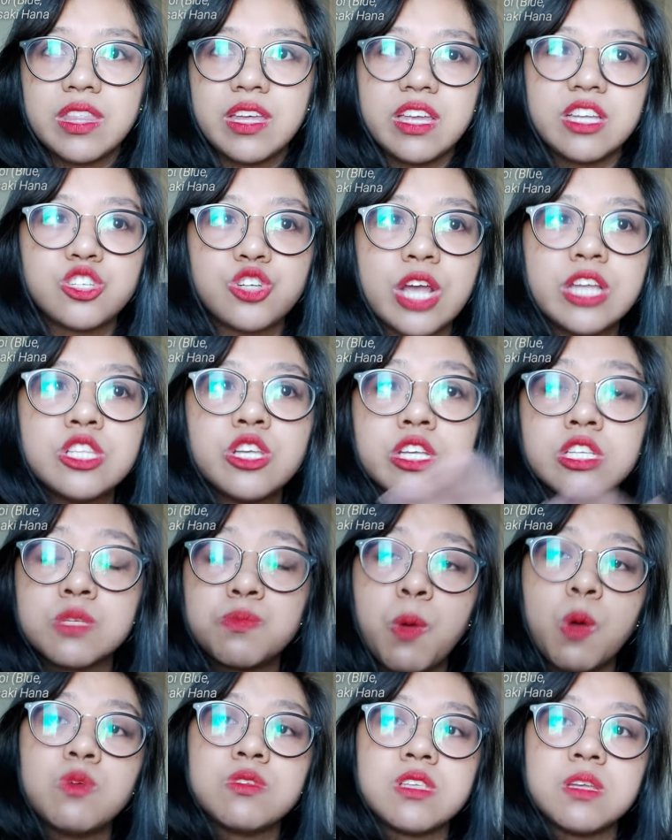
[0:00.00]
that he tried to
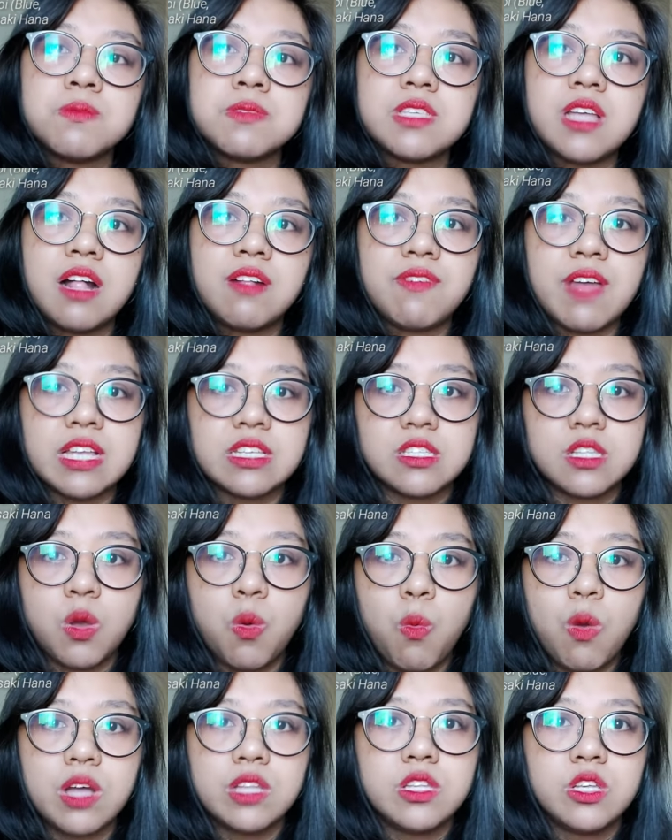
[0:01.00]
expose himself as the
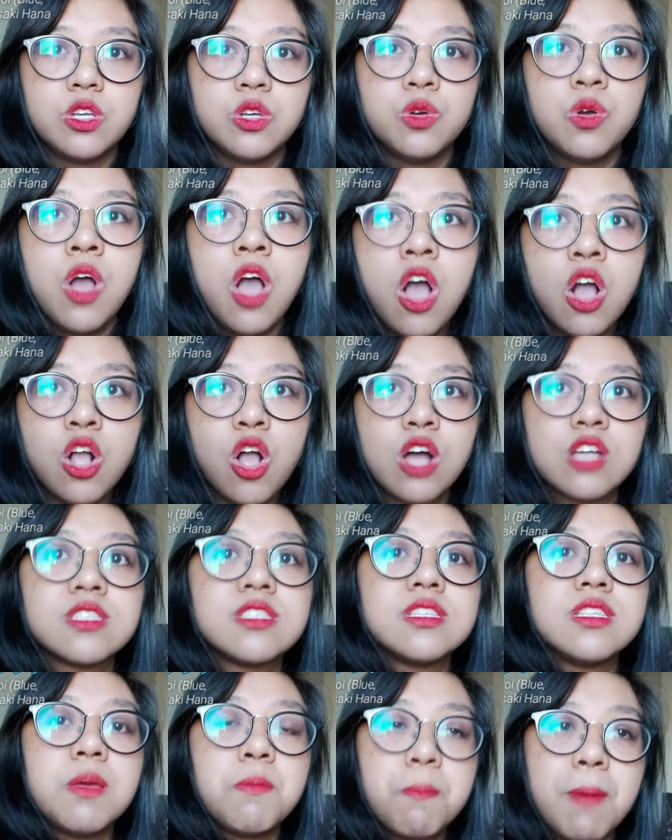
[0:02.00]
one who
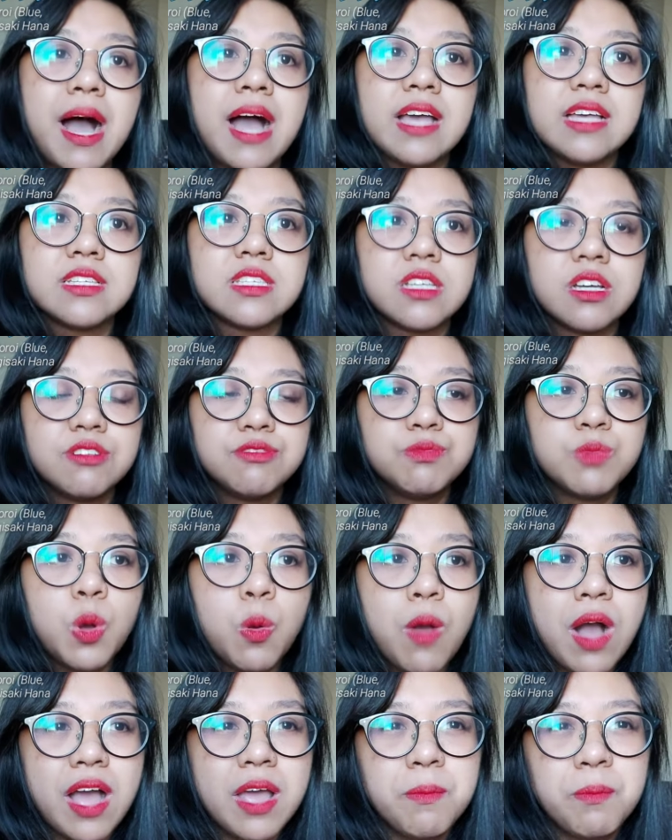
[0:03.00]
caused the demise of
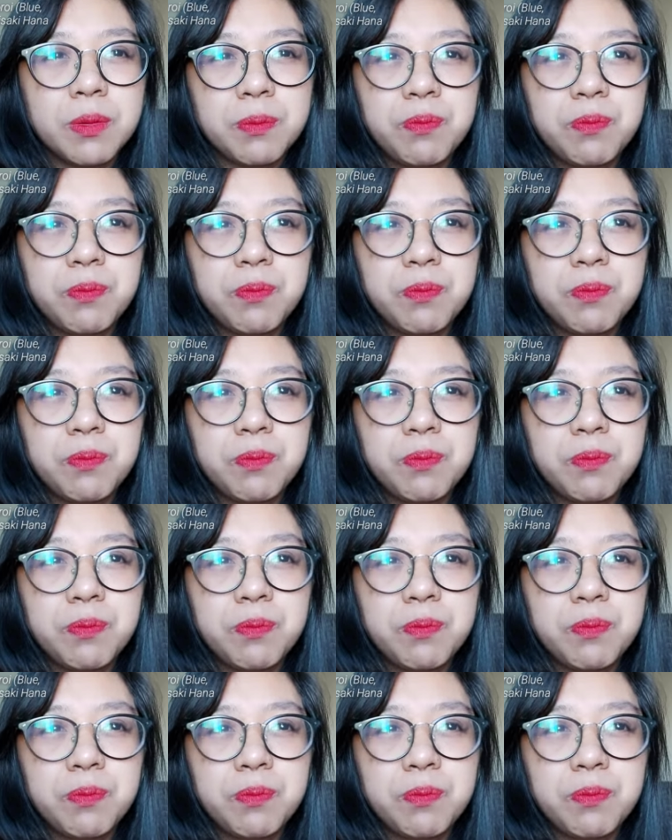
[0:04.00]
Moai,